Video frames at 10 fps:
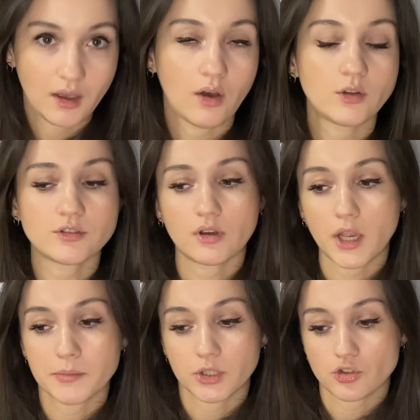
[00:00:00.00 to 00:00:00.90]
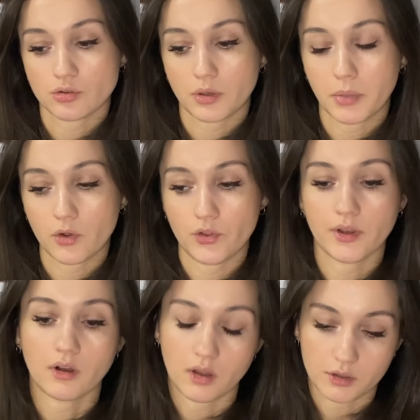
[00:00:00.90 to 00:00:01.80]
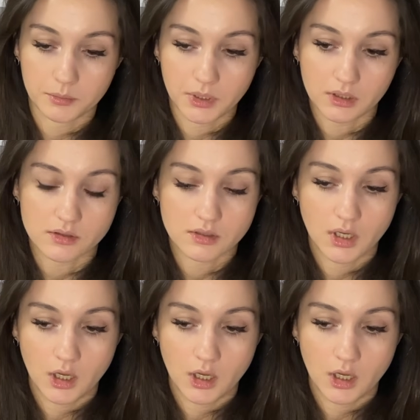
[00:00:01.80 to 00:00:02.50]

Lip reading: Also, I am not sure about the color, because